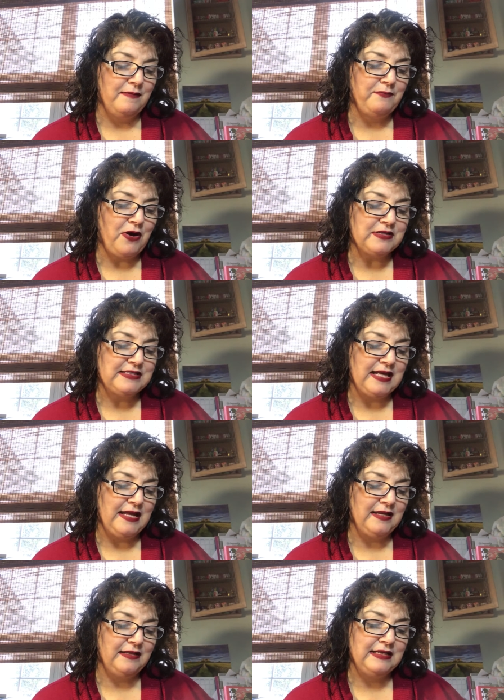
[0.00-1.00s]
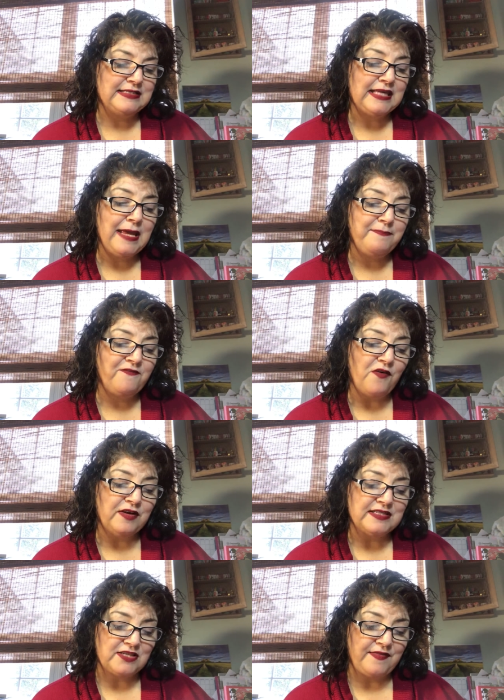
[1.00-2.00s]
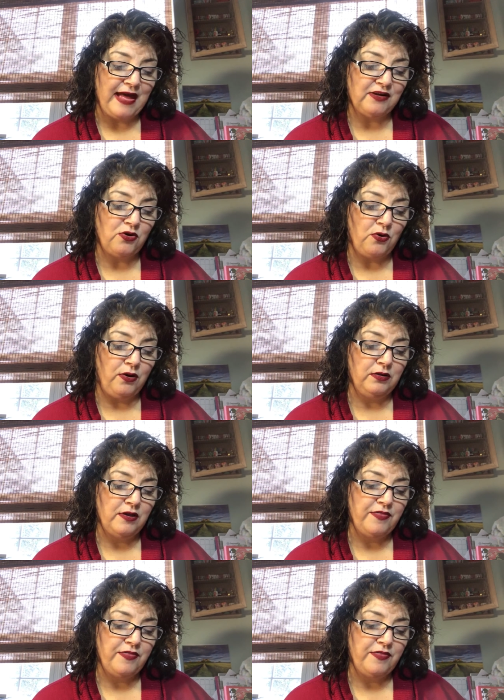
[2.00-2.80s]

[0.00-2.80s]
Paul said, let's keep focused on that goal,